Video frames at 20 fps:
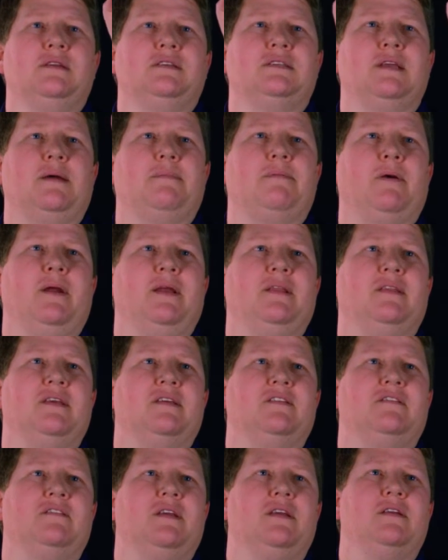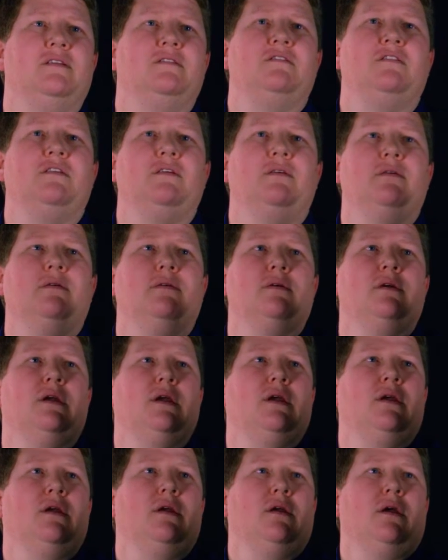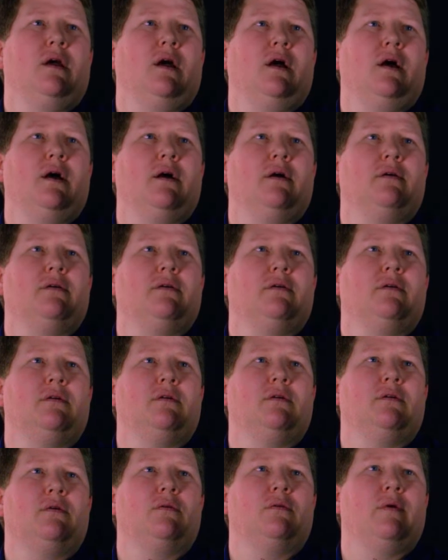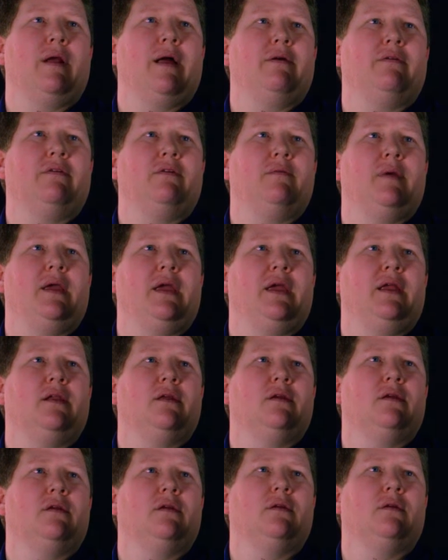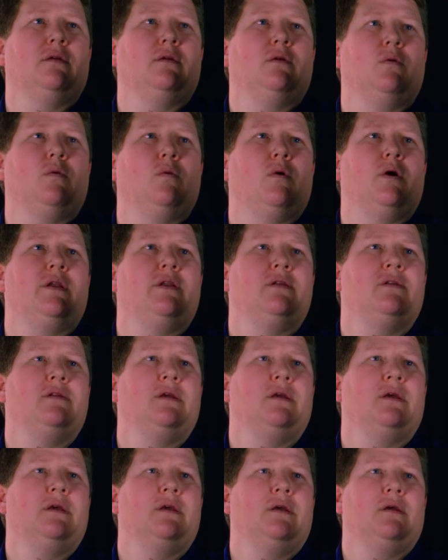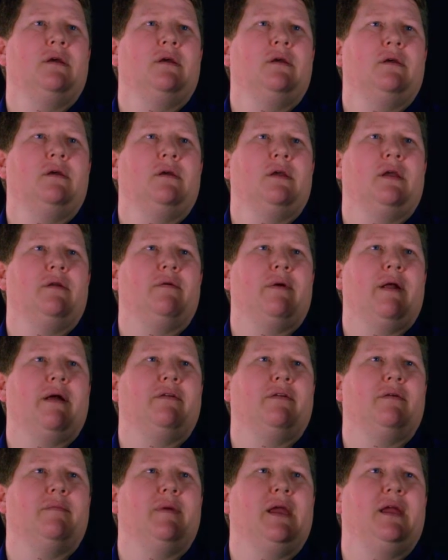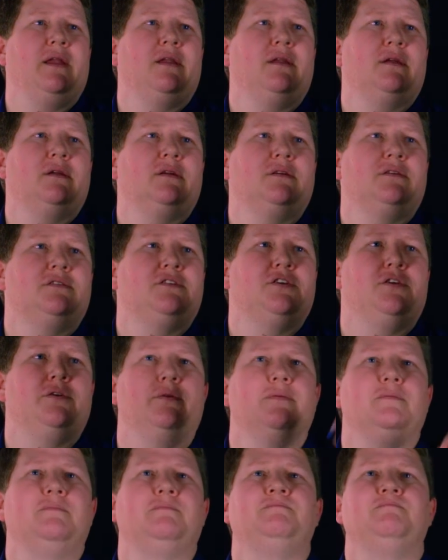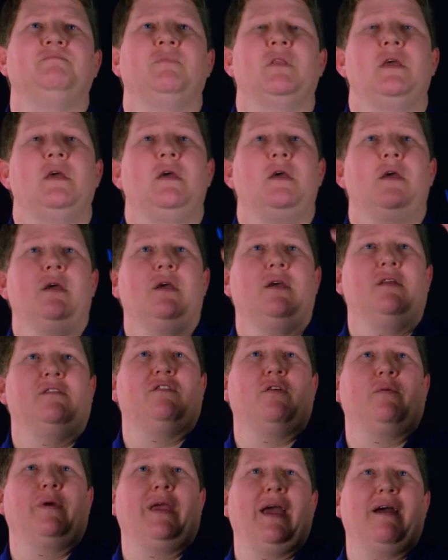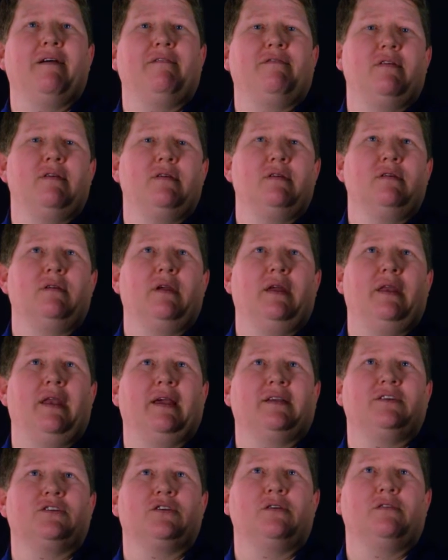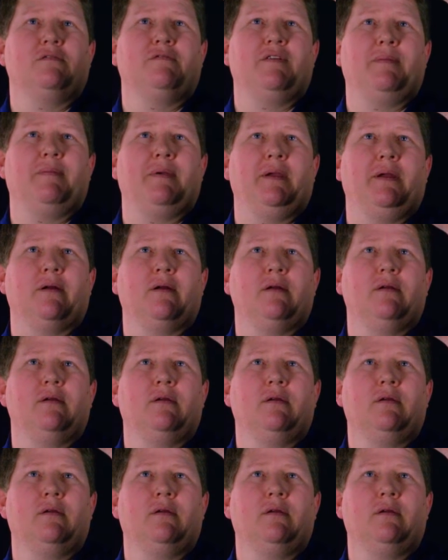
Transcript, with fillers: separate this into uh, route domain one and route domain two. And so we have an external V I P here,